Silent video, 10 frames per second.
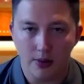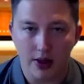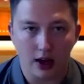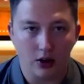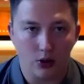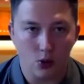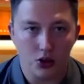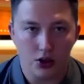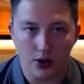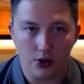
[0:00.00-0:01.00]
that could
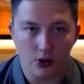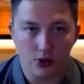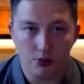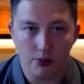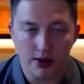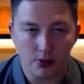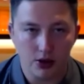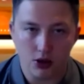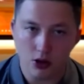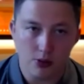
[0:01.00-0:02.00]
also be
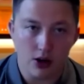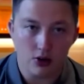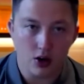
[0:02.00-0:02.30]
something that you might